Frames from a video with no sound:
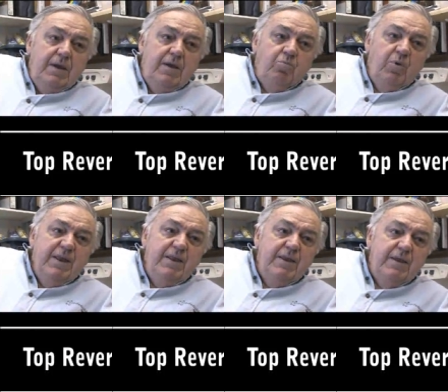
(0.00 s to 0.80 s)
and
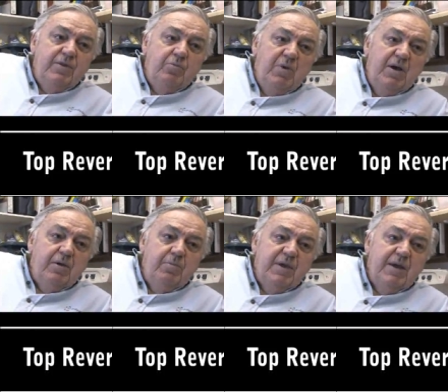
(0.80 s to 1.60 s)
when the
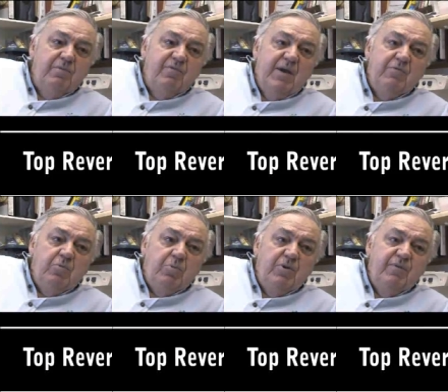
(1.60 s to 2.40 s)
market becomes
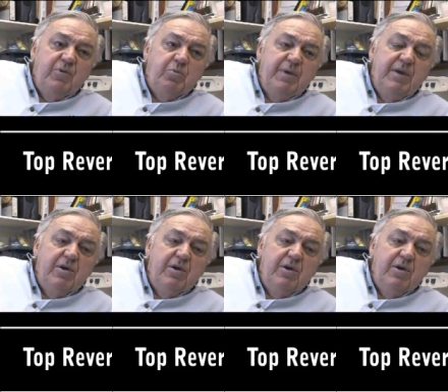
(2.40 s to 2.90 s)
vulnerable, if it's been